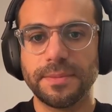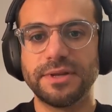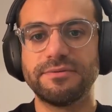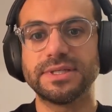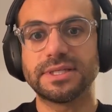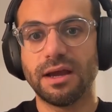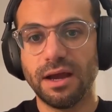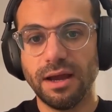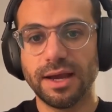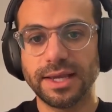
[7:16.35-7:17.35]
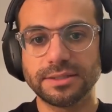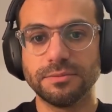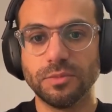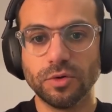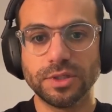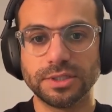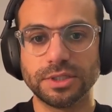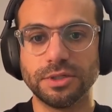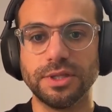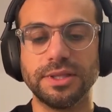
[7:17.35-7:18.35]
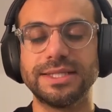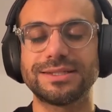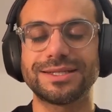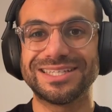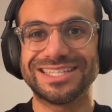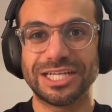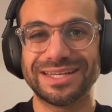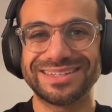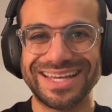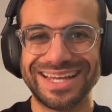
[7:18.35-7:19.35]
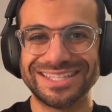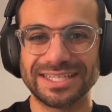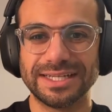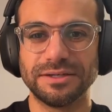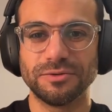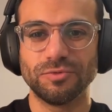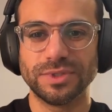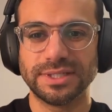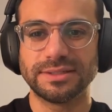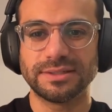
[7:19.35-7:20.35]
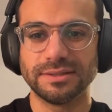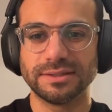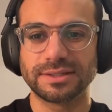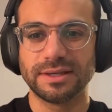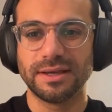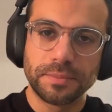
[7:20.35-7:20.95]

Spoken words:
But if it's high, so more than 2, then this can suggest insulin resistance.